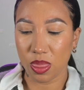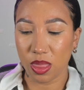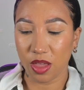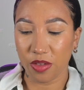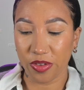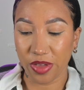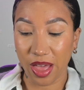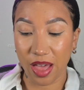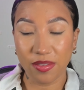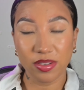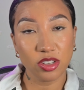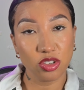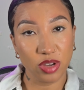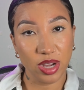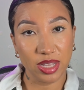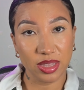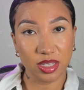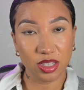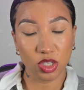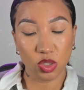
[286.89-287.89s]
if you haven't
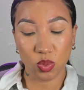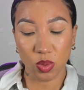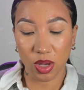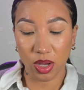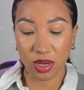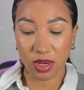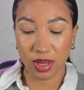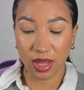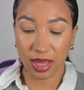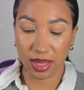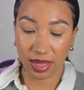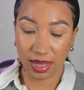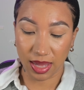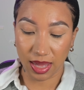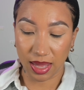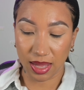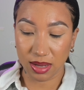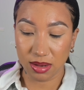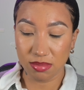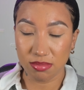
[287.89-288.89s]
tried this one,
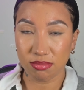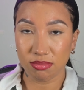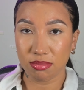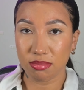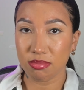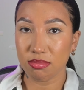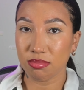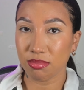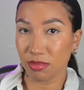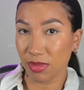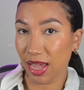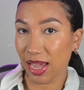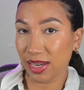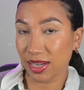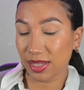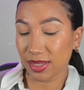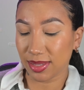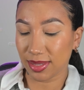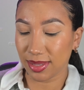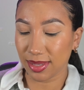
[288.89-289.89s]
again,
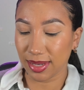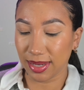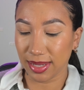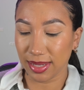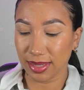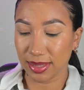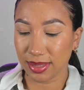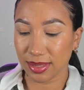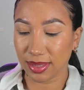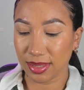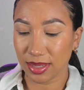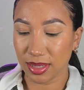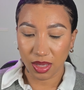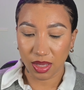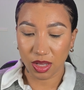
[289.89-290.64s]
add it to the list.